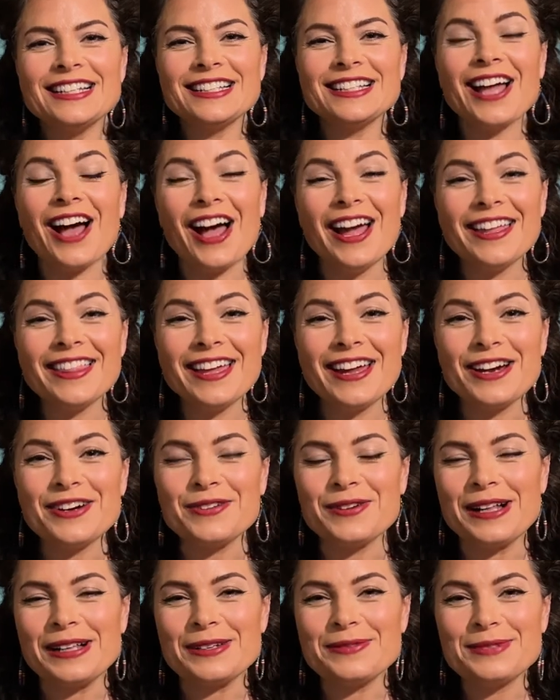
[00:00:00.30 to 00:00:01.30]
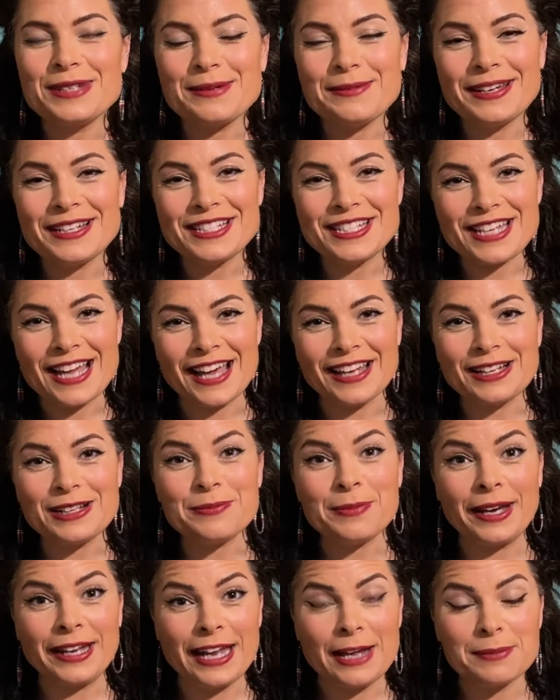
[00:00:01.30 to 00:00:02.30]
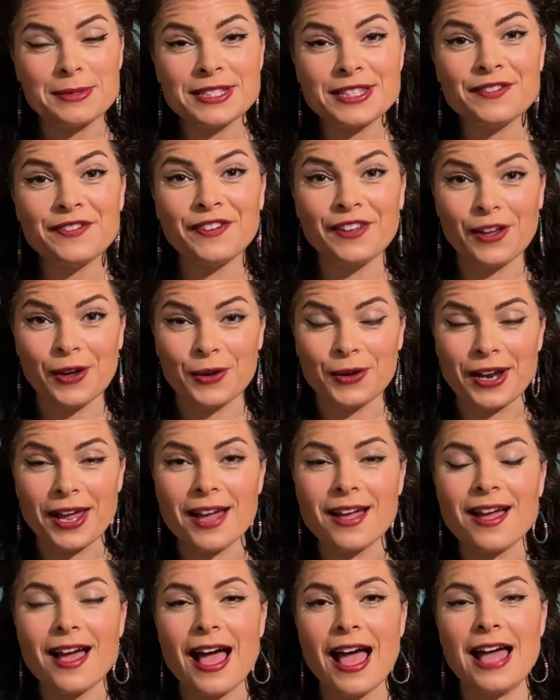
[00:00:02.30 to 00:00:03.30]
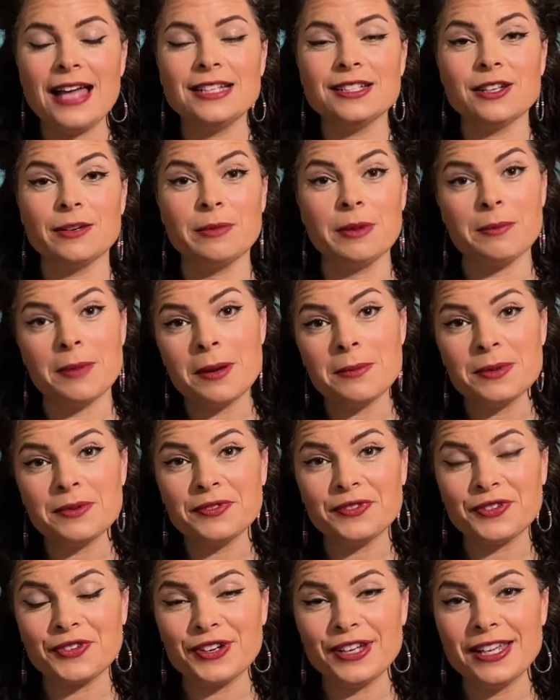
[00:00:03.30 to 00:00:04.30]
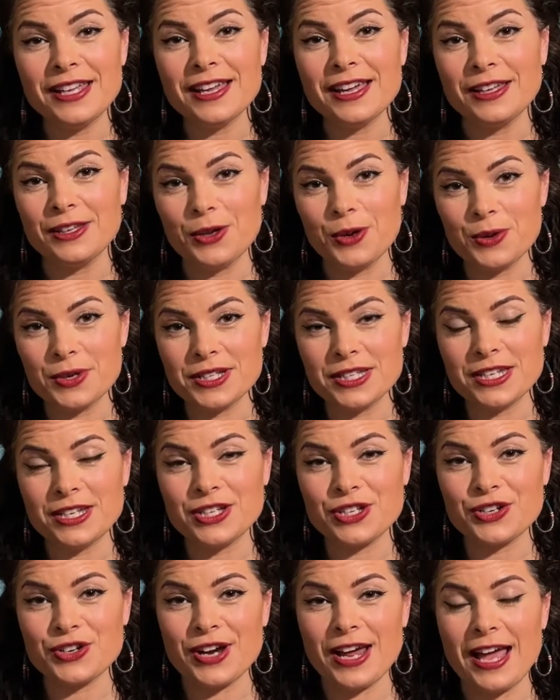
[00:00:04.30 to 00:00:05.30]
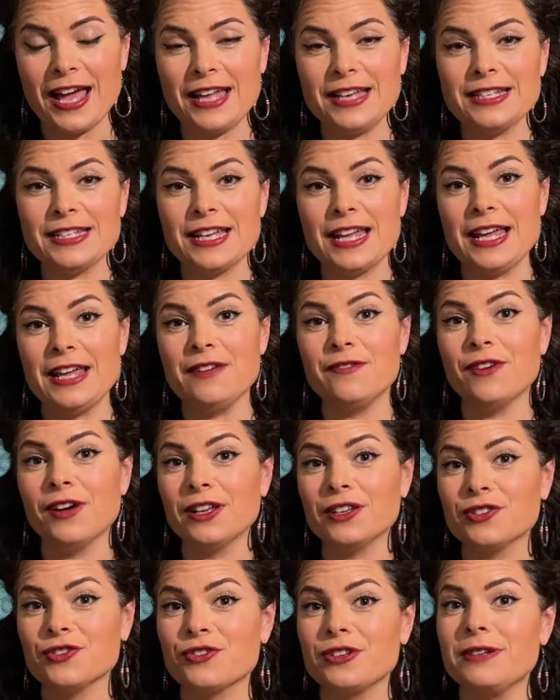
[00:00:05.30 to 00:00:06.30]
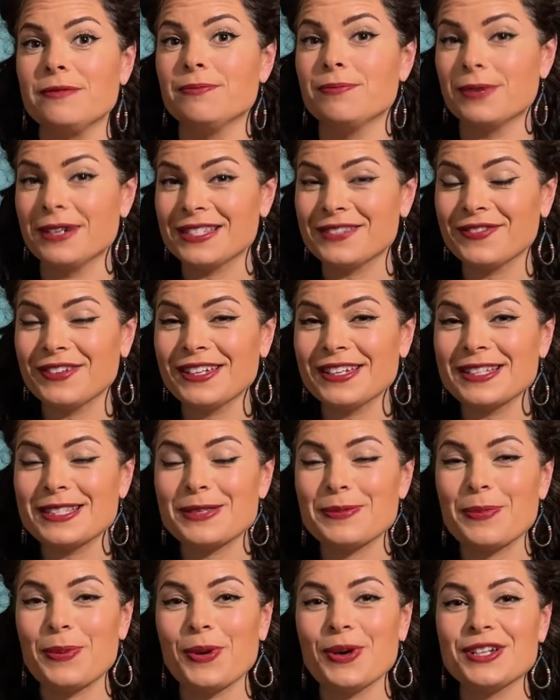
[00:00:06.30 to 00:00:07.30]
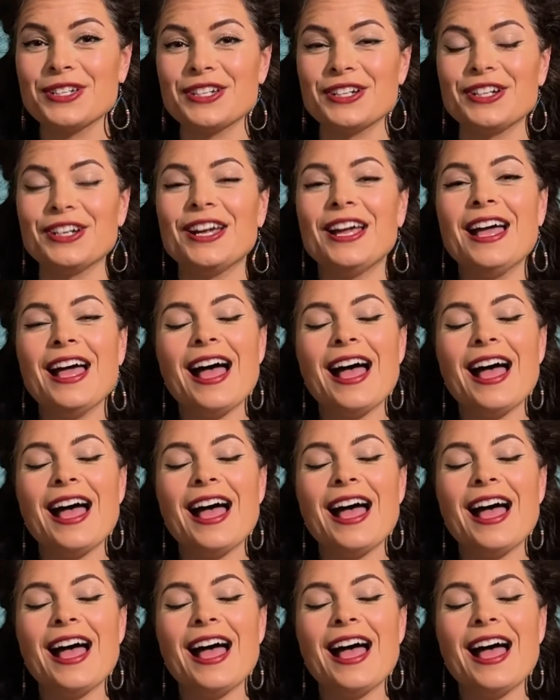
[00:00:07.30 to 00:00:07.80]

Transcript: Hi there, welcome to my channel. My name is Fiona and I'm a mum of three, a yoga teacher and a voluntary breastfeeding supporter.